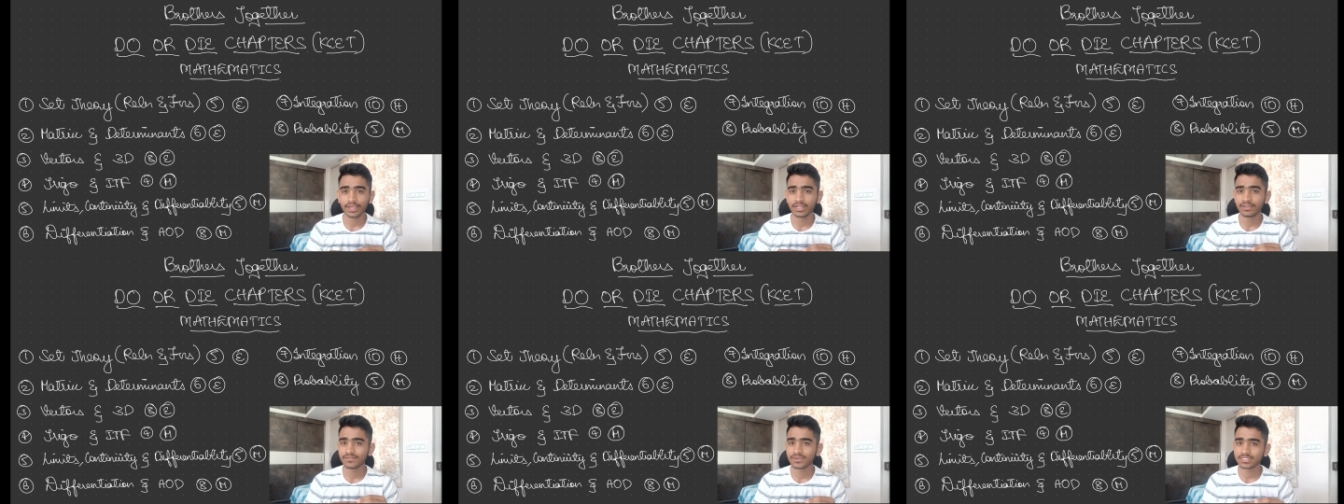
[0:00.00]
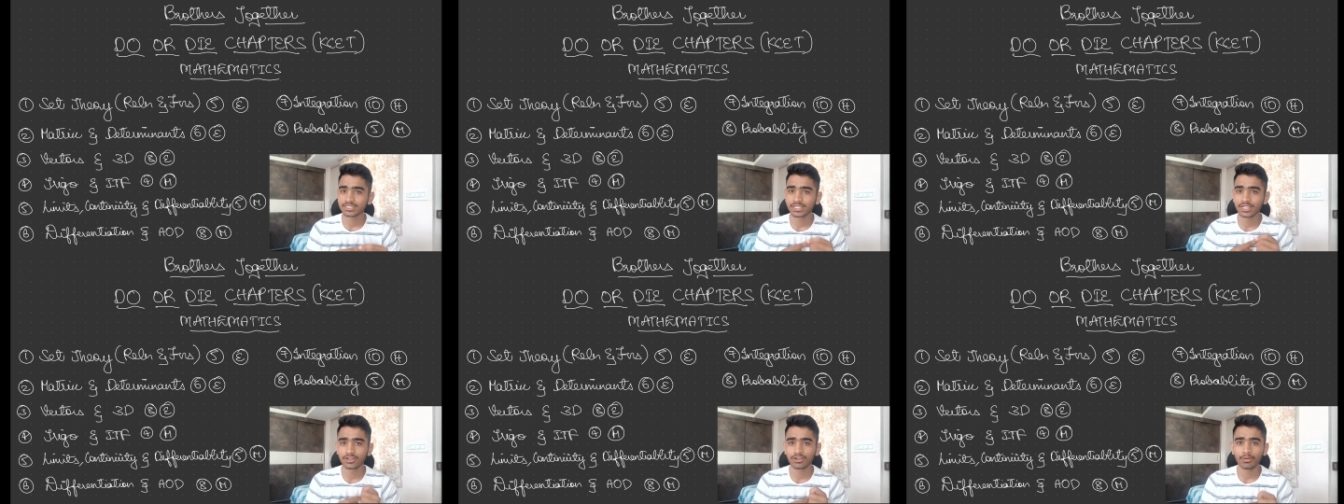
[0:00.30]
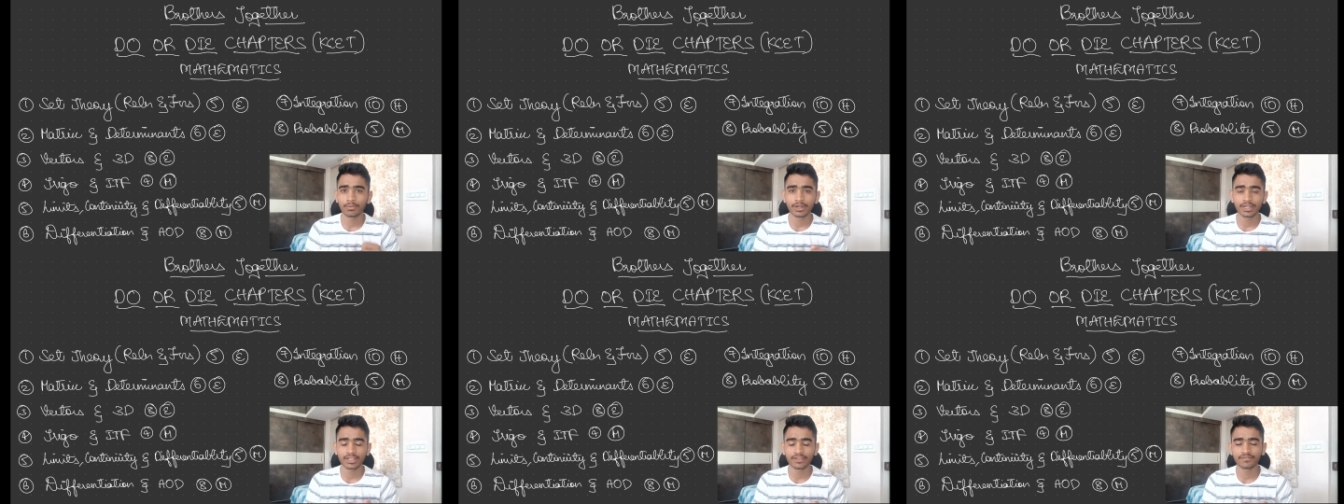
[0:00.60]
inverse
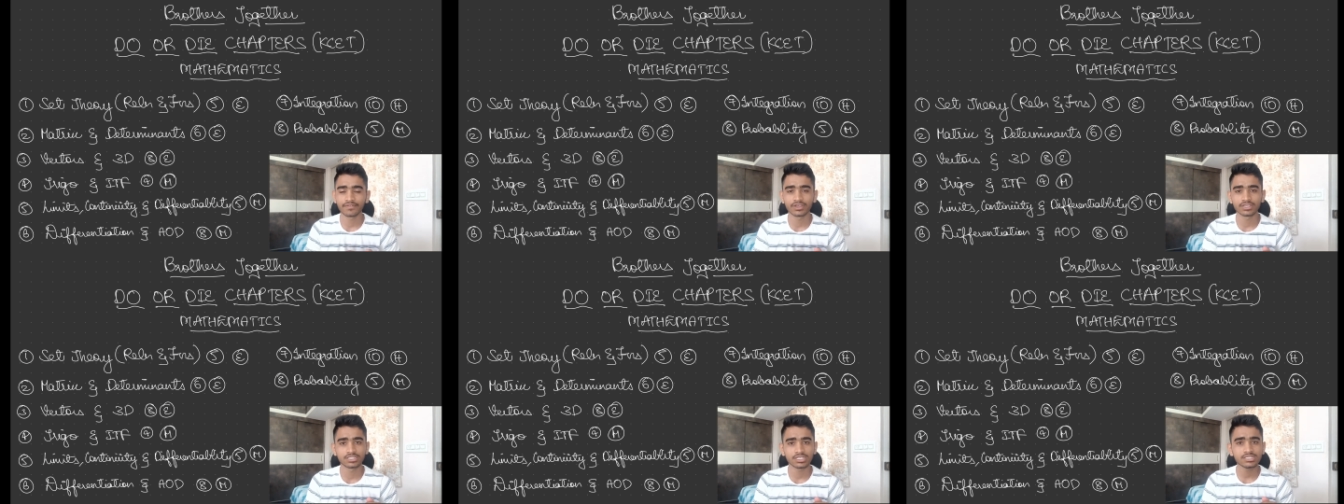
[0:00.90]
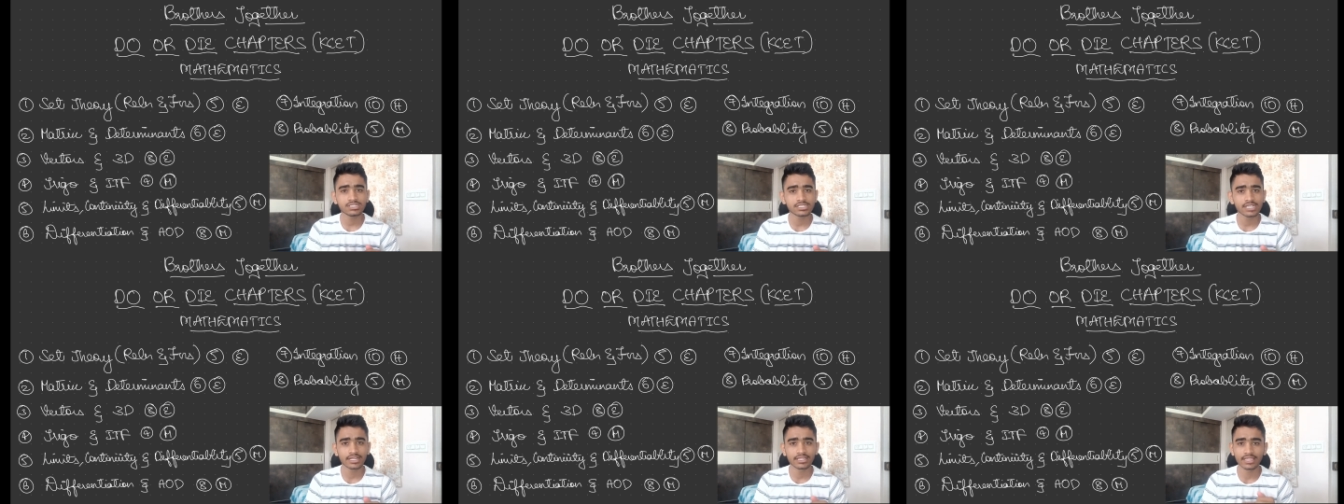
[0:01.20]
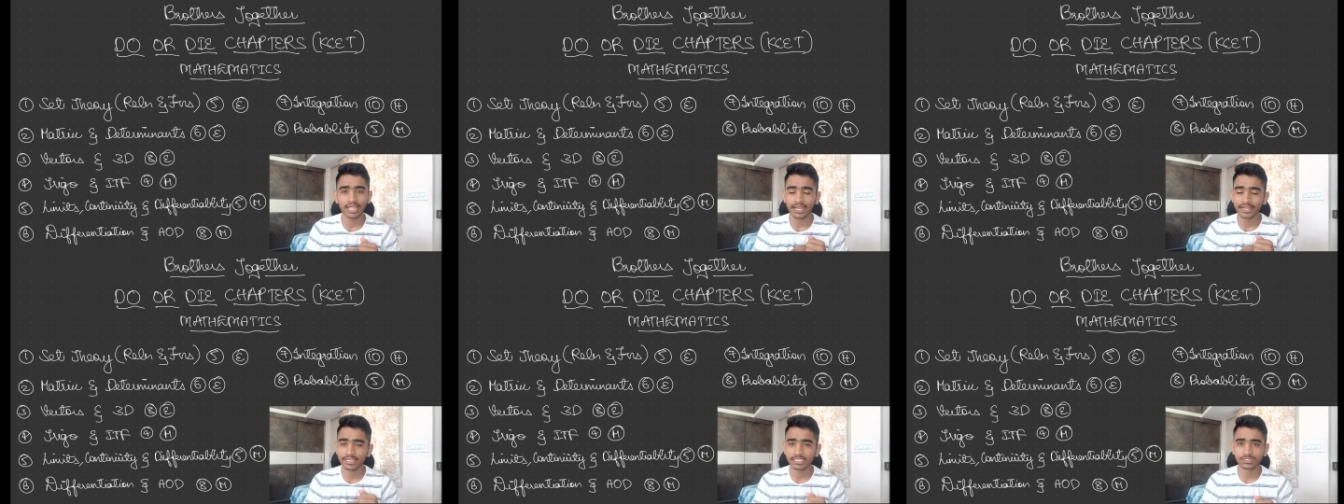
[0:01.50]
trigonometric functions and
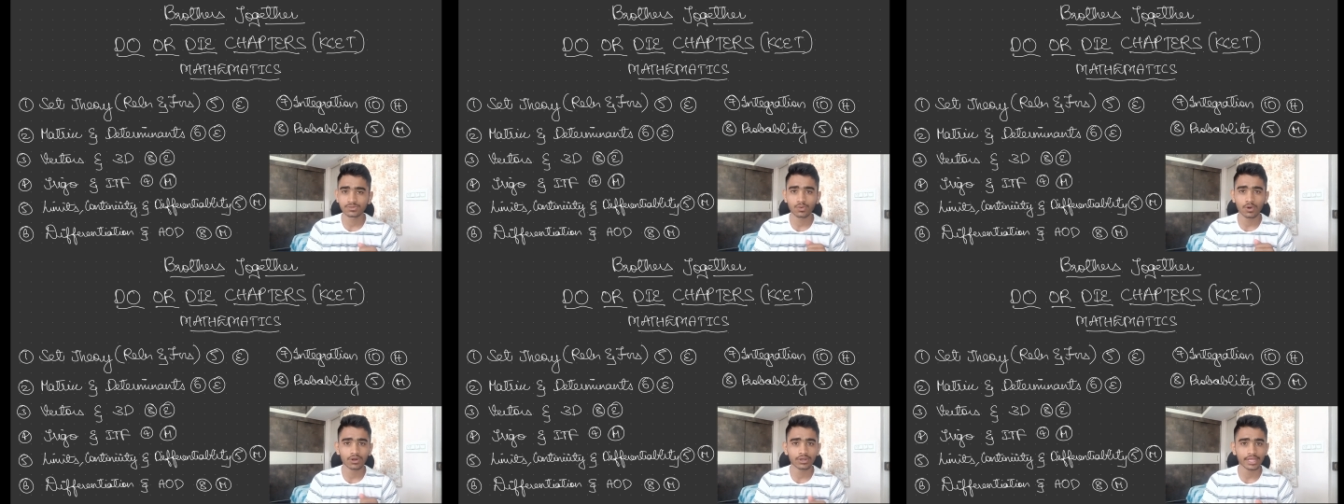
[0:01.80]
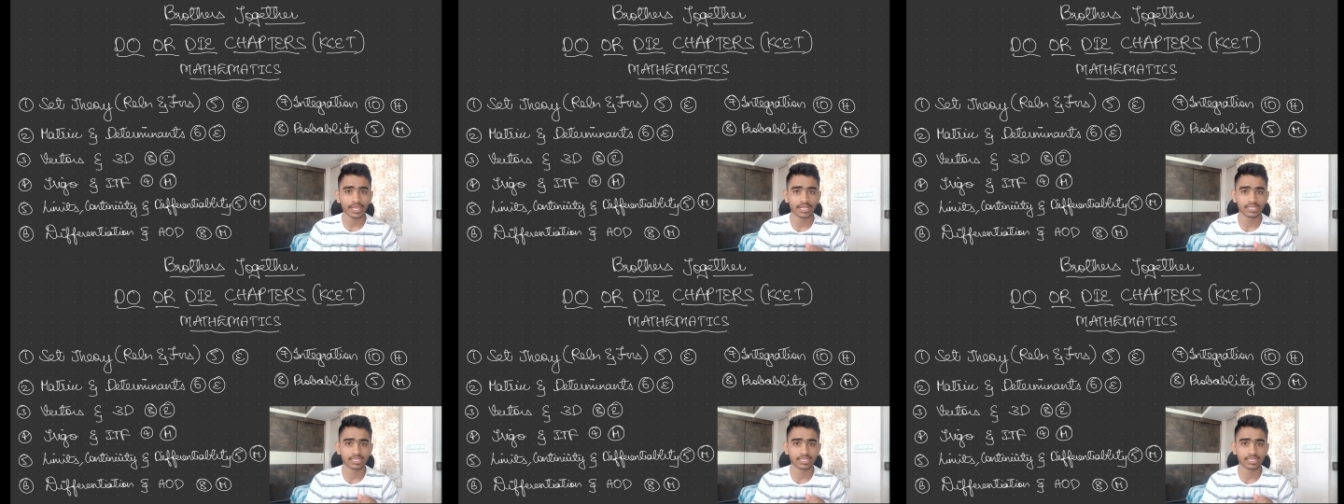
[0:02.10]
that is what